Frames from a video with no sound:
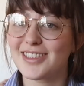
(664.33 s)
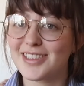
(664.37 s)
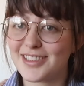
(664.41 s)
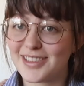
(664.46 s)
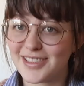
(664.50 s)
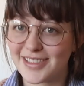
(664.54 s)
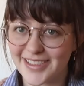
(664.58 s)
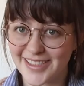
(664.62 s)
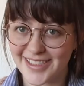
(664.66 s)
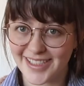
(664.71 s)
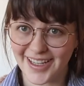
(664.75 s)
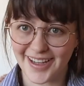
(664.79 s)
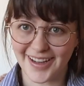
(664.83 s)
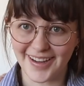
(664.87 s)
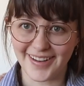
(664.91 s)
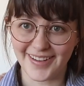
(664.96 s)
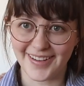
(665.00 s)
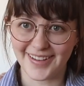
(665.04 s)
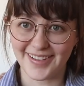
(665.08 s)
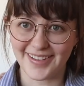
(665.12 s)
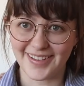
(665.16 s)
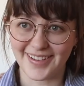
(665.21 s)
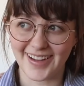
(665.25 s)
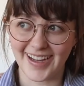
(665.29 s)

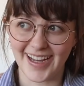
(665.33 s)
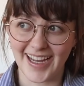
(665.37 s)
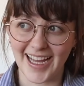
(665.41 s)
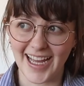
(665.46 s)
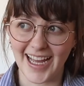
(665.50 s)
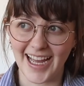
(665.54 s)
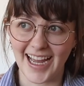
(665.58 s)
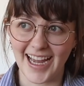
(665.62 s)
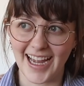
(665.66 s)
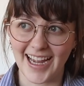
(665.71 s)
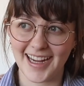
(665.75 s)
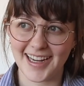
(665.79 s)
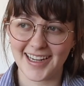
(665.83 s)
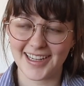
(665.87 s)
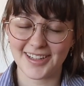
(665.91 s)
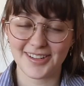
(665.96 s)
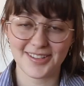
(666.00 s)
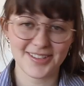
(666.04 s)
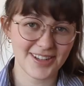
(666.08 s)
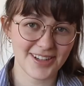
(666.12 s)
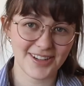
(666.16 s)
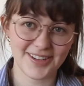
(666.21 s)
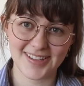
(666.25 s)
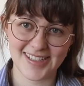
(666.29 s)
So I
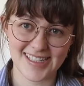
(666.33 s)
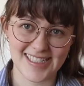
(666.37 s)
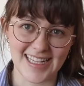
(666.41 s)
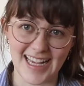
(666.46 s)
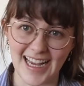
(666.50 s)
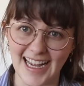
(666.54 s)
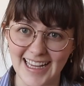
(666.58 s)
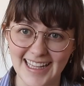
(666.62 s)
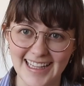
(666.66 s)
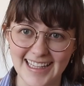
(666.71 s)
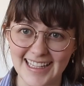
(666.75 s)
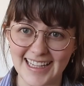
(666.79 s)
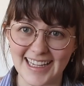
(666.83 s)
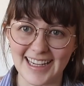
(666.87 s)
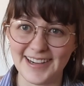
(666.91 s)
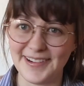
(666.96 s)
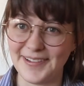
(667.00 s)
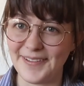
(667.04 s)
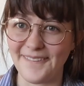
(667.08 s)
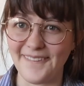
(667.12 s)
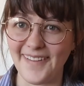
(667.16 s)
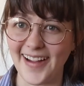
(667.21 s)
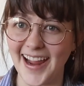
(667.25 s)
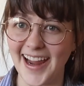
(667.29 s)
don't know exactly
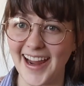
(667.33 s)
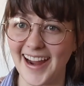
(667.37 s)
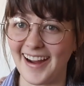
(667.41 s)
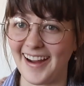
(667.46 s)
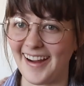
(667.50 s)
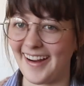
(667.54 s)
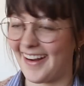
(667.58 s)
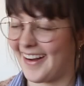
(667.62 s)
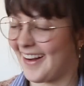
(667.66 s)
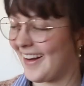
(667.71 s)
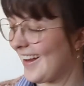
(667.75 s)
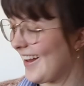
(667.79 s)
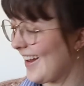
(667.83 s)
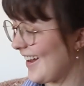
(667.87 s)
where